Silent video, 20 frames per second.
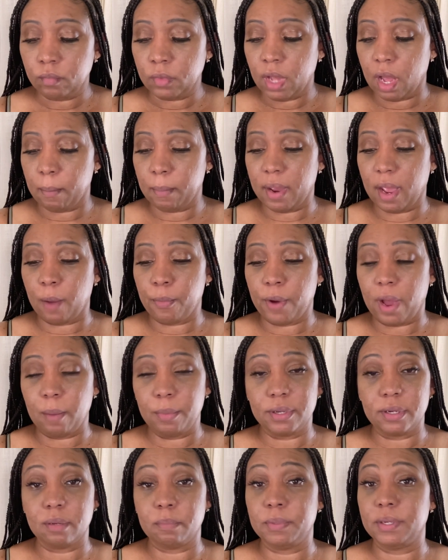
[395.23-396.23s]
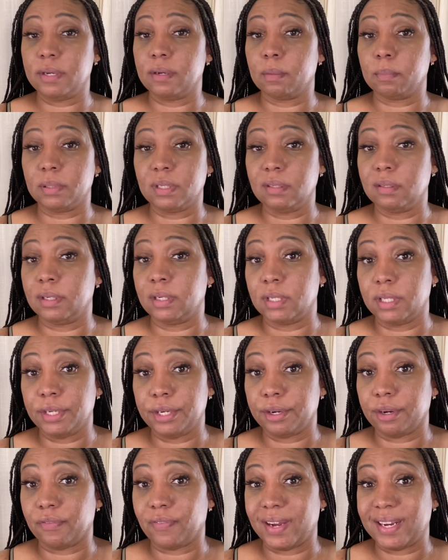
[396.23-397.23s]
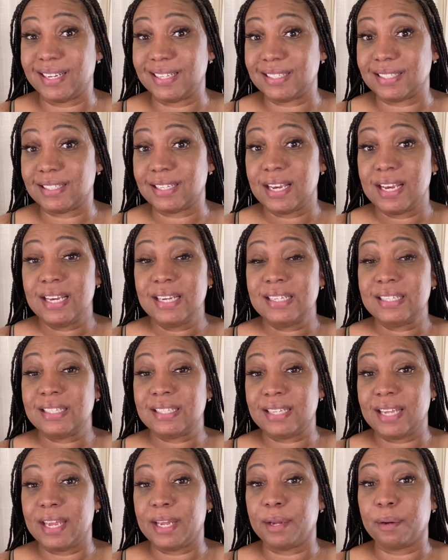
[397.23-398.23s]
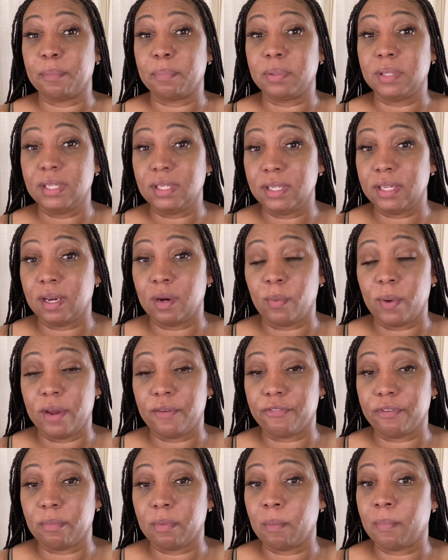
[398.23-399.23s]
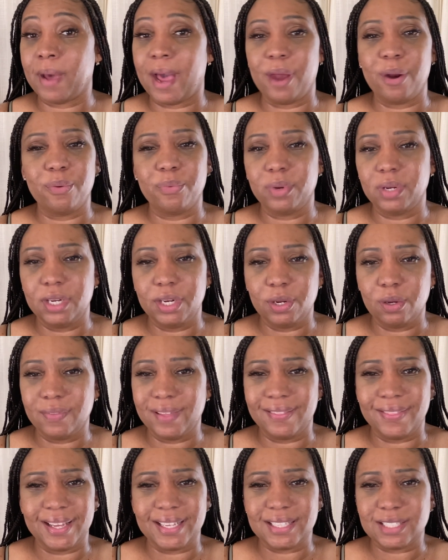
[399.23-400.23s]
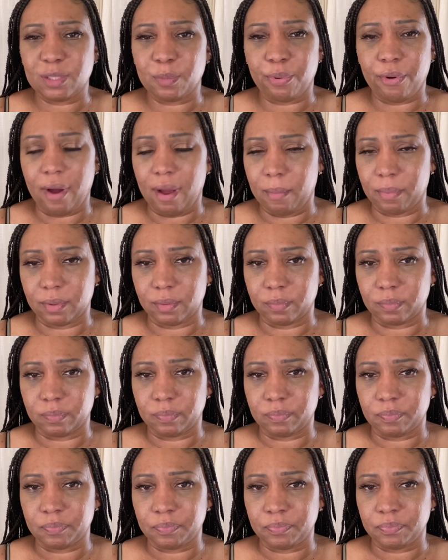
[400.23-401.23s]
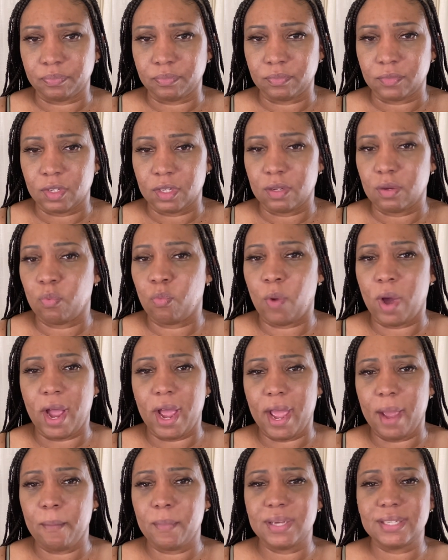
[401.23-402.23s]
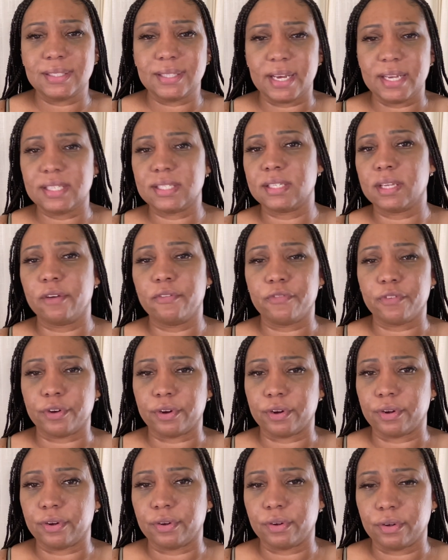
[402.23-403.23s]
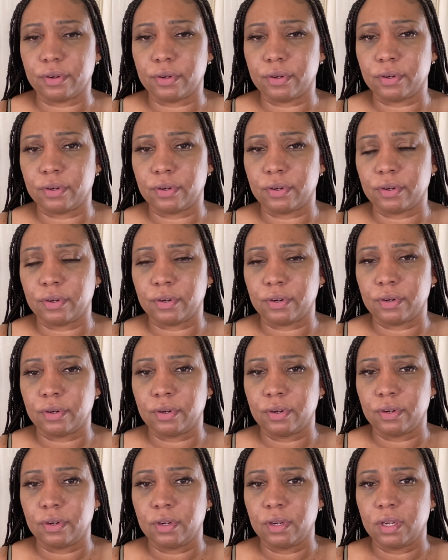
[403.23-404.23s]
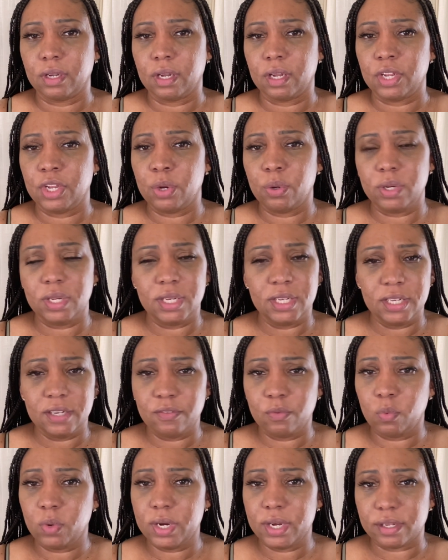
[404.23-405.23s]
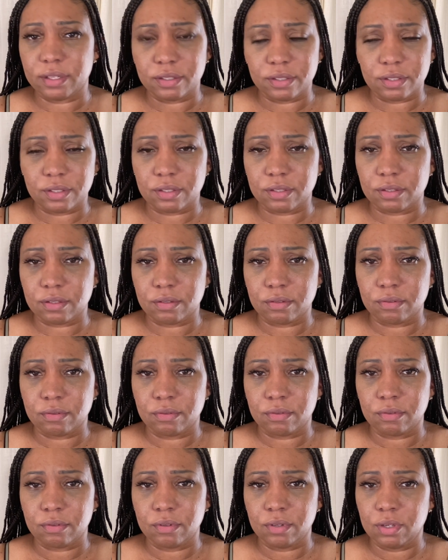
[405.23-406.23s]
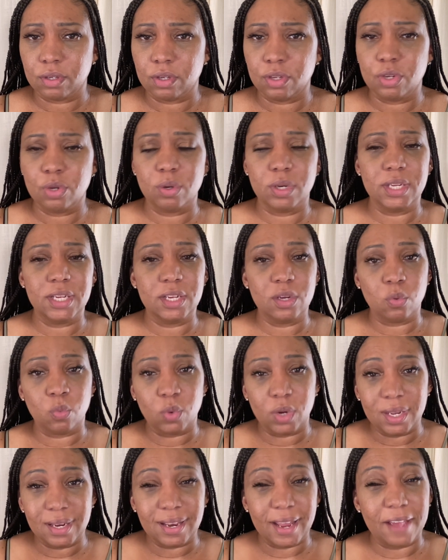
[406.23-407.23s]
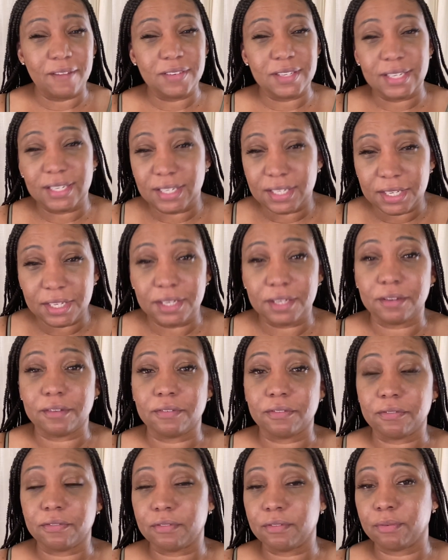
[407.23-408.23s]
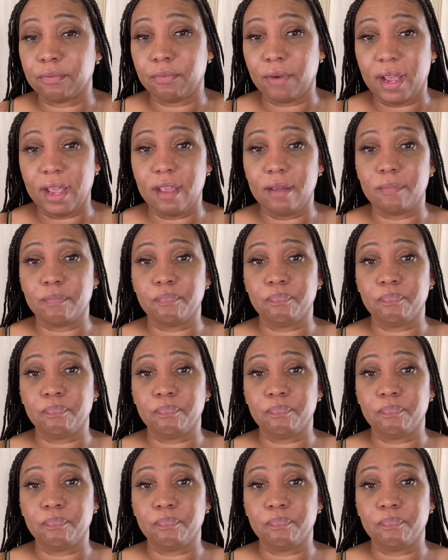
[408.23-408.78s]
I mean, I probably could be completely clear if I just stayed completely away from it, but I don't really know that that's the problem. Why must I suffer? You only live once. You only get one life to live, right?